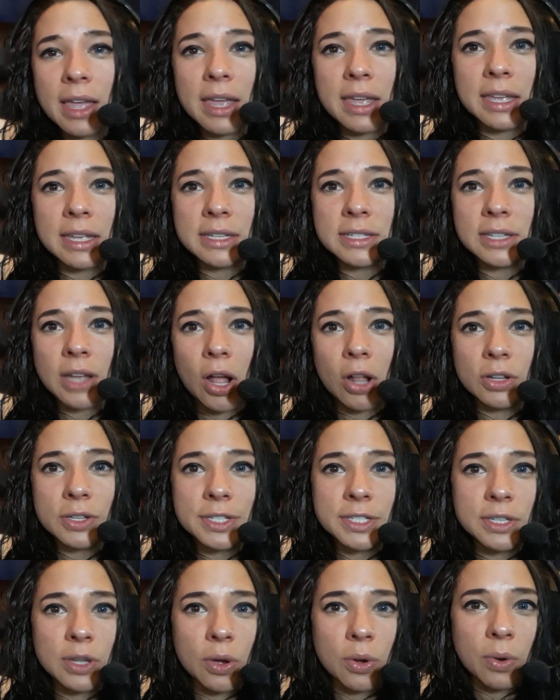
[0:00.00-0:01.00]
is
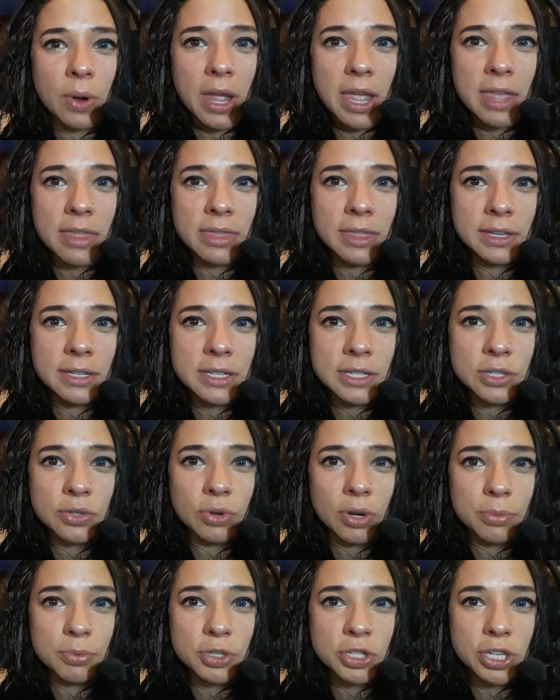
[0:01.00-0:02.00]
also in the
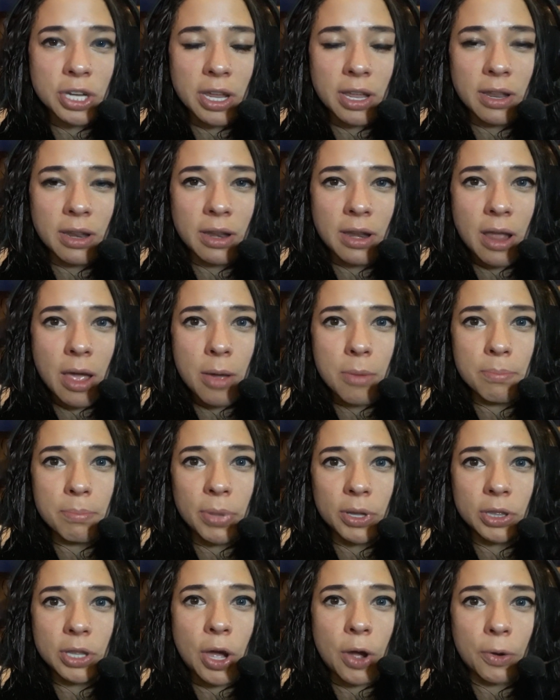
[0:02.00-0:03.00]
description
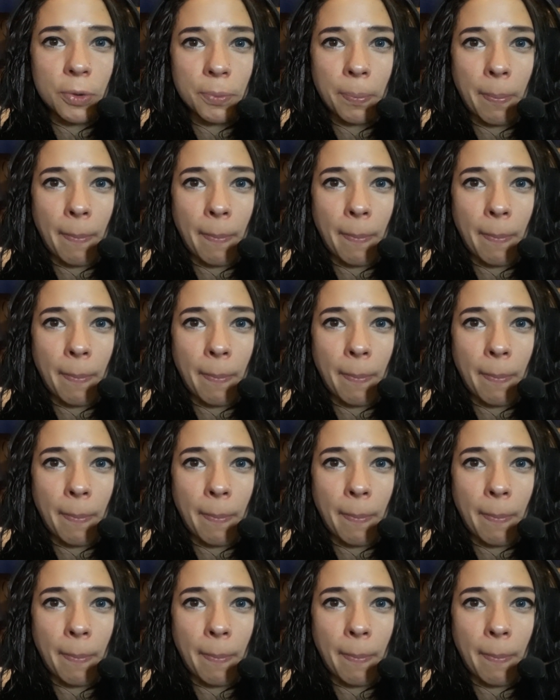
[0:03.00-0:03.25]
below.